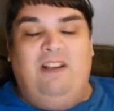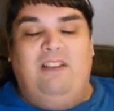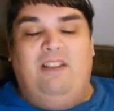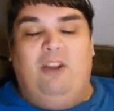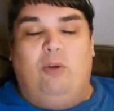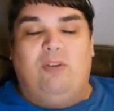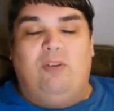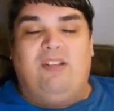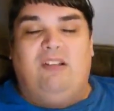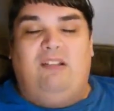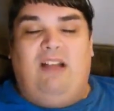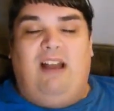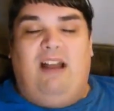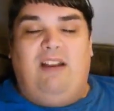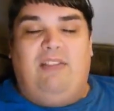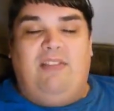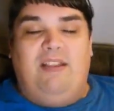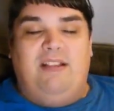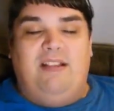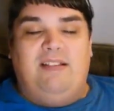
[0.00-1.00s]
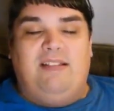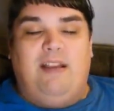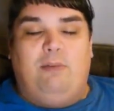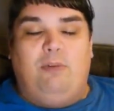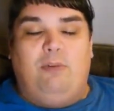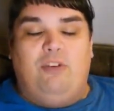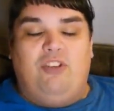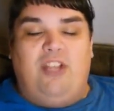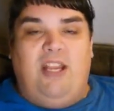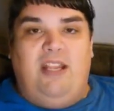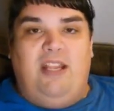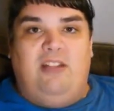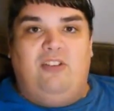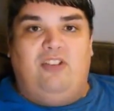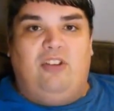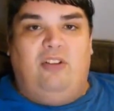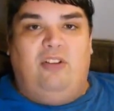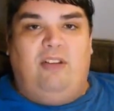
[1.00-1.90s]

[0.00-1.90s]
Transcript: there was a lot of things that were changed,